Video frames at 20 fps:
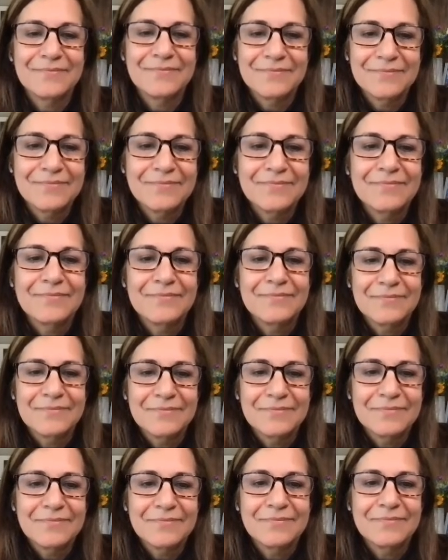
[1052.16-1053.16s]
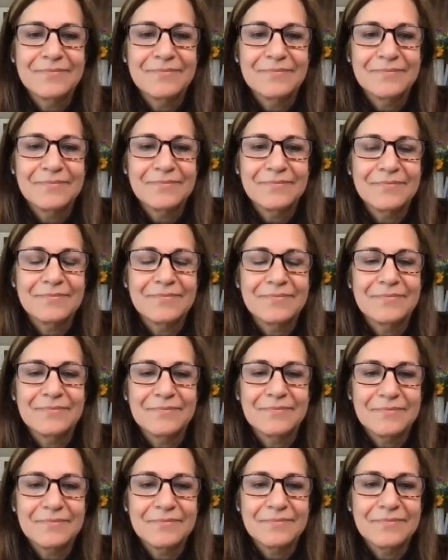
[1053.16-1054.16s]

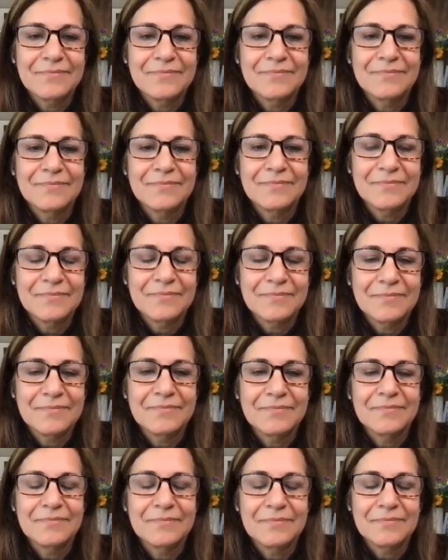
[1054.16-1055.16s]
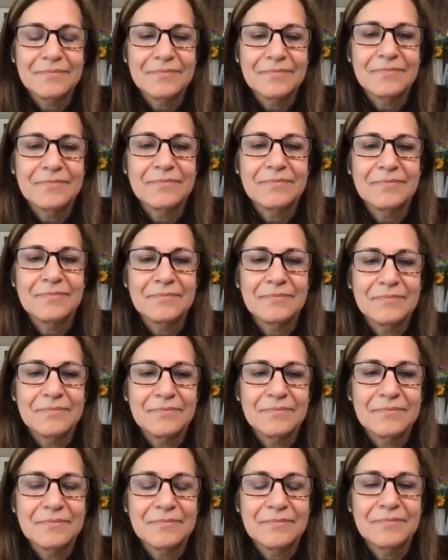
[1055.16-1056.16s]

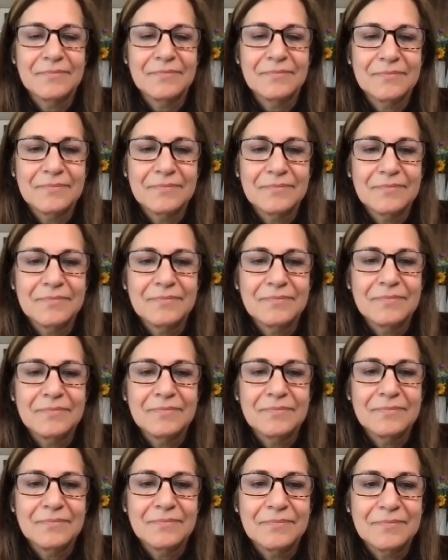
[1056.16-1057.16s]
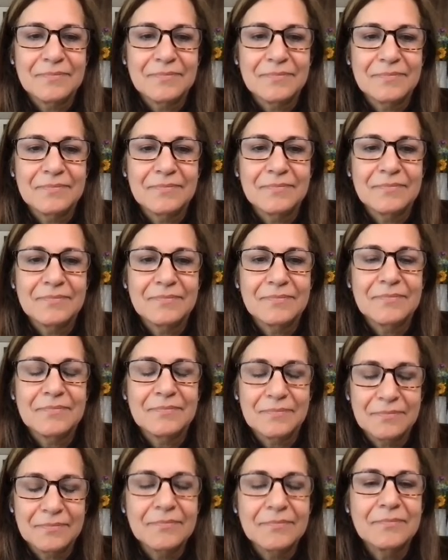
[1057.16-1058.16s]

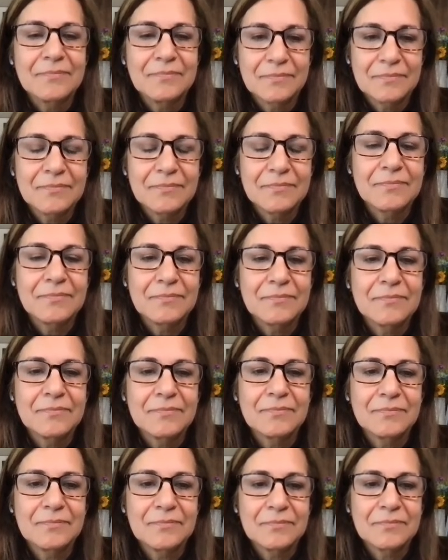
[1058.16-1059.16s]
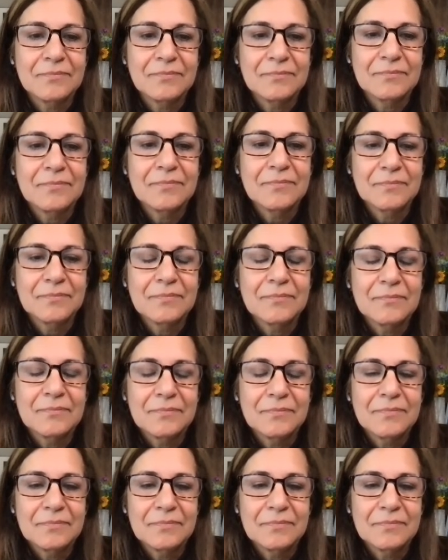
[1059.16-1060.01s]
(silent)